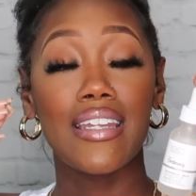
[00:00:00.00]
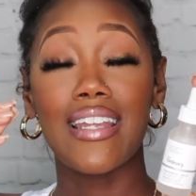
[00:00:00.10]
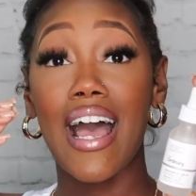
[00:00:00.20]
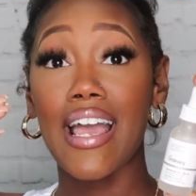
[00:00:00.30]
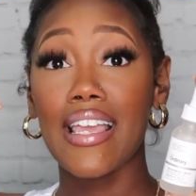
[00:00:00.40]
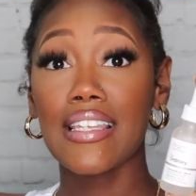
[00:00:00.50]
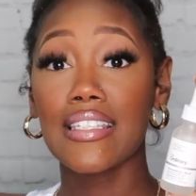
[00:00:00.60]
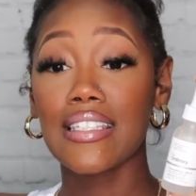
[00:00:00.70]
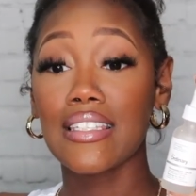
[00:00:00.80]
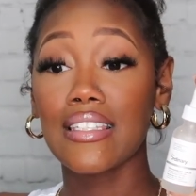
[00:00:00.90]

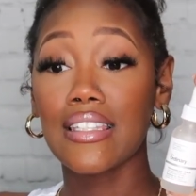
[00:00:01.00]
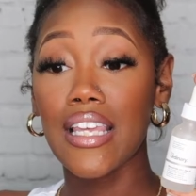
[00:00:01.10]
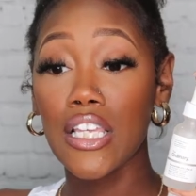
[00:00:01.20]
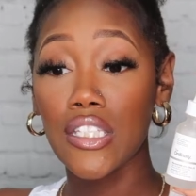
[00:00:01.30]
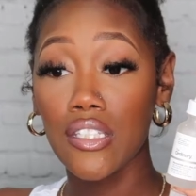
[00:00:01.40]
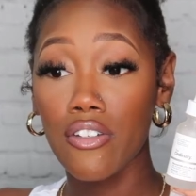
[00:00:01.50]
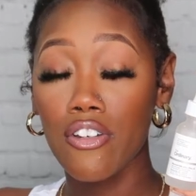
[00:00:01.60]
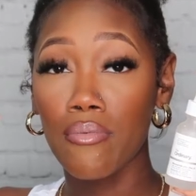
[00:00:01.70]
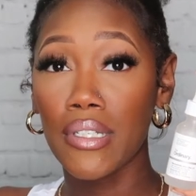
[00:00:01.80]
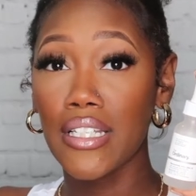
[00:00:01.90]
nice, thick
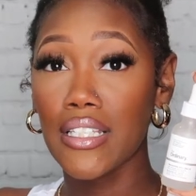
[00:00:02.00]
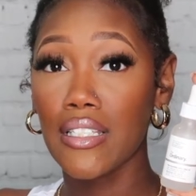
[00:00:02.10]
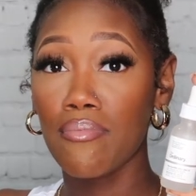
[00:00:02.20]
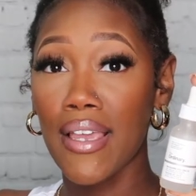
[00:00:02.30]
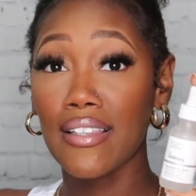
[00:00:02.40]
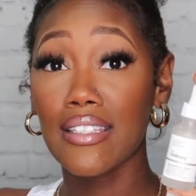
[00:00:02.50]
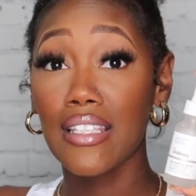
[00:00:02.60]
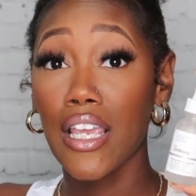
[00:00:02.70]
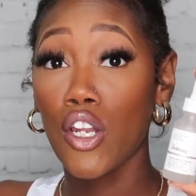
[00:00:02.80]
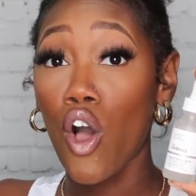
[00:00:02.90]
serum. It doesn't make the
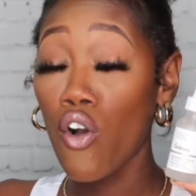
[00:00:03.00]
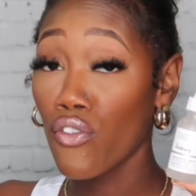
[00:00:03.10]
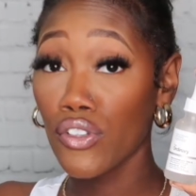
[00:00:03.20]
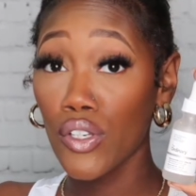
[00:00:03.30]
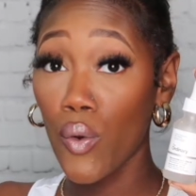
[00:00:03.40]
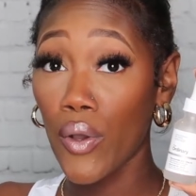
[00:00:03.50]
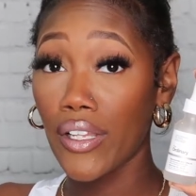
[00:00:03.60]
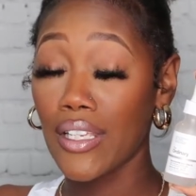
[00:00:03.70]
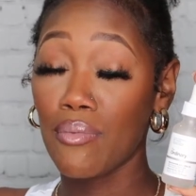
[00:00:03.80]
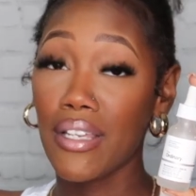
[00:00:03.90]
skin overly
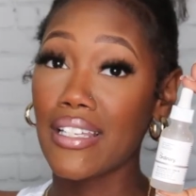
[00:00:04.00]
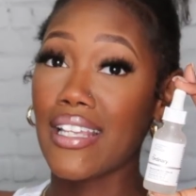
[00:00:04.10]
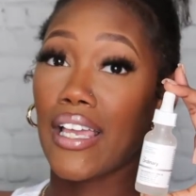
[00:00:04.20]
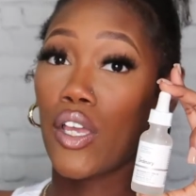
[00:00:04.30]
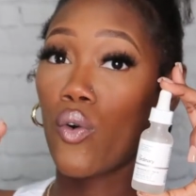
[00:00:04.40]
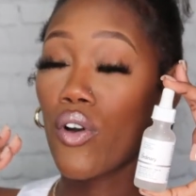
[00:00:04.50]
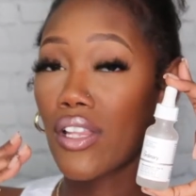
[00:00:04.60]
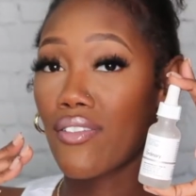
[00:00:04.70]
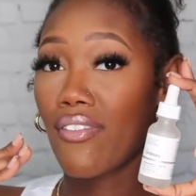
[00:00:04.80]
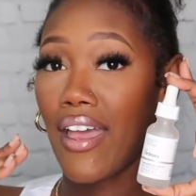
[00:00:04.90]
oily, because I get
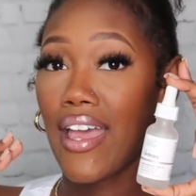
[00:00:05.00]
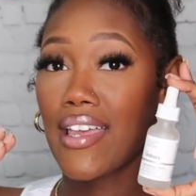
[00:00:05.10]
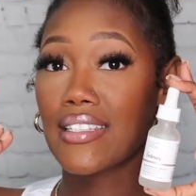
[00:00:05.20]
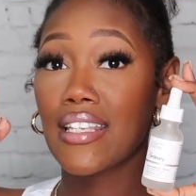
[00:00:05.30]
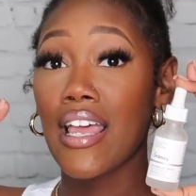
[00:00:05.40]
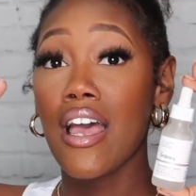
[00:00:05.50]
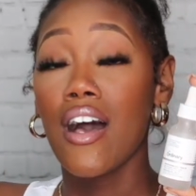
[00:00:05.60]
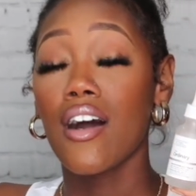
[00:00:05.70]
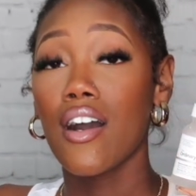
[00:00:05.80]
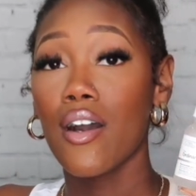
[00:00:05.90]
oily fast.
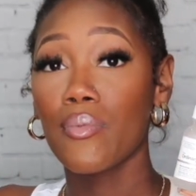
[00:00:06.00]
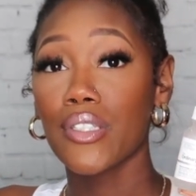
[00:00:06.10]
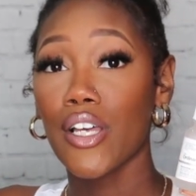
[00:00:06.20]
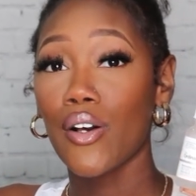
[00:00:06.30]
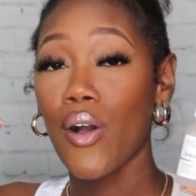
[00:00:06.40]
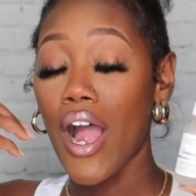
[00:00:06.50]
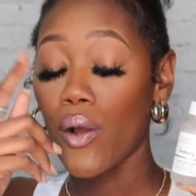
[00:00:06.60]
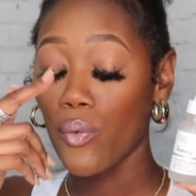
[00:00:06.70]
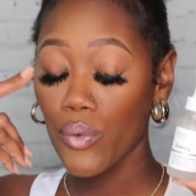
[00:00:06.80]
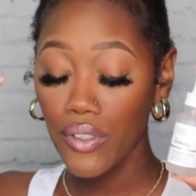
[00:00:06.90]
So I
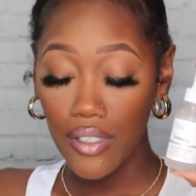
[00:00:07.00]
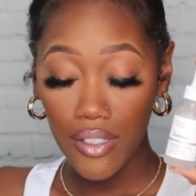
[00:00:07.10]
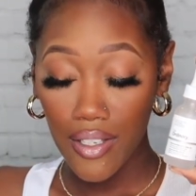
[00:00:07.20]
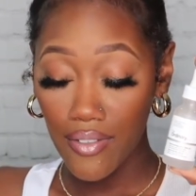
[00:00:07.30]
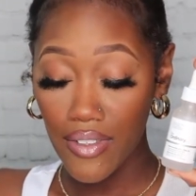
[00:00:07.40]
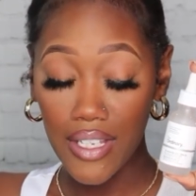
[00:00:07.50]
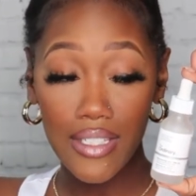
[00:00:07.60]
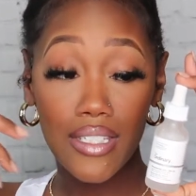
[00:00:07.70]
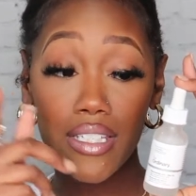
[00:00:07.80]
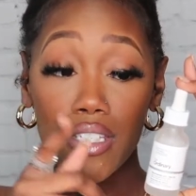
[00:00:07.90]
really love
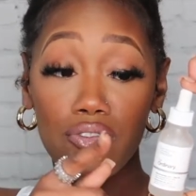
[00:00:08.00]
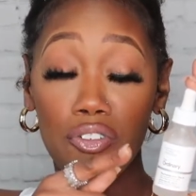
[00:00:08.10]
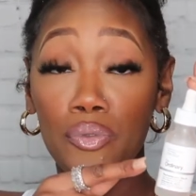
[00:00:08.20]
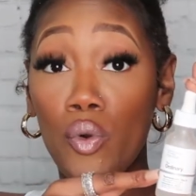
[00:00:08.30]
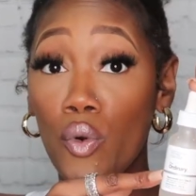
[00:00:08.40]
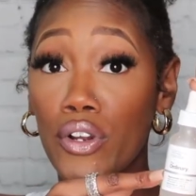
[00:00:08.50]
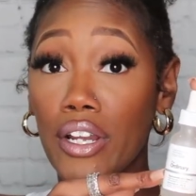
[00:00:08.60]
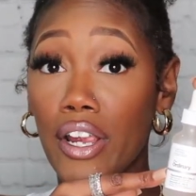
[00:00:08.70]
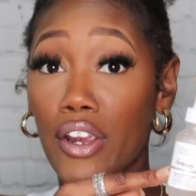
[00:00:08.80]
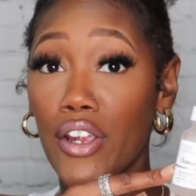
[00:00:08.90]
this. This is from The
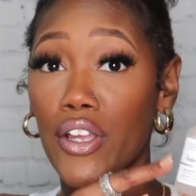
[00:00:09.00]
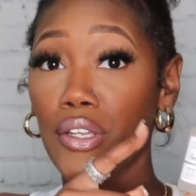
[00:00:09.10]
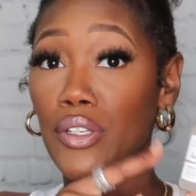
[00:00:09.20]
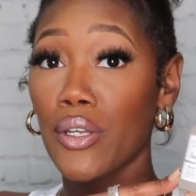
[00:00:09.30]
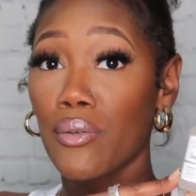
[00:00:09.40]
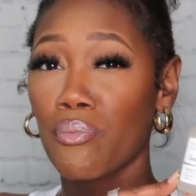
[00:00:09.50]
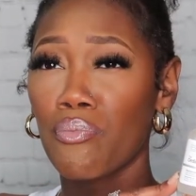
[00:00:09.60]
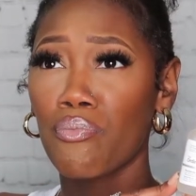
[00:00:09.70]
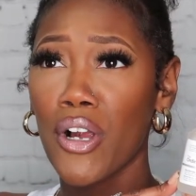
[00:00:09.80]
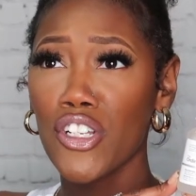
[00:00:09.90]
Ordinary. You can
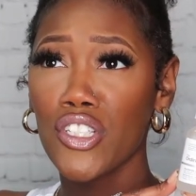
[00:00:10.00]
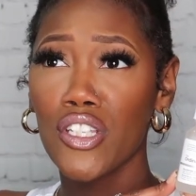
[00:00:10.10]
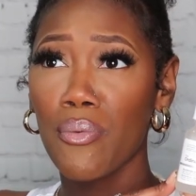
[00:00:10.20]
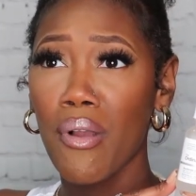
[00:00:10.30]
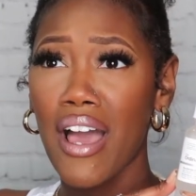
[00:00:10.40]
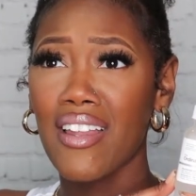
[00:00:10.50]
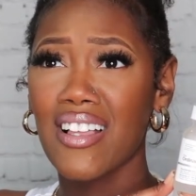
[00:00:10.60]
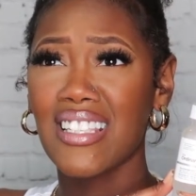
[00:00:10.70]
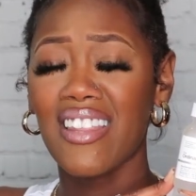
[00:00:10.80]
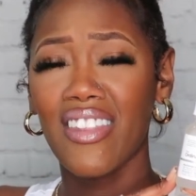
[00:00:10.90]
purchase their
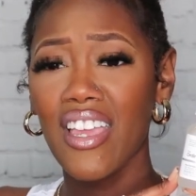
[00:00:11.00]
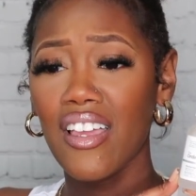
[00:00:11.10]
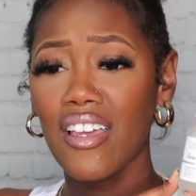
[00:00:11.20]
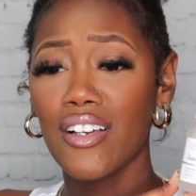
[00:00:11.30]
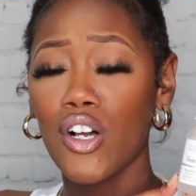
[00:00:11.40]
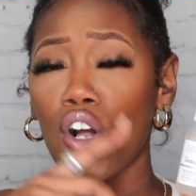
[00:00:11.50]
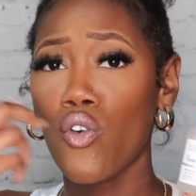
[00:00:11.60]
products, I think, of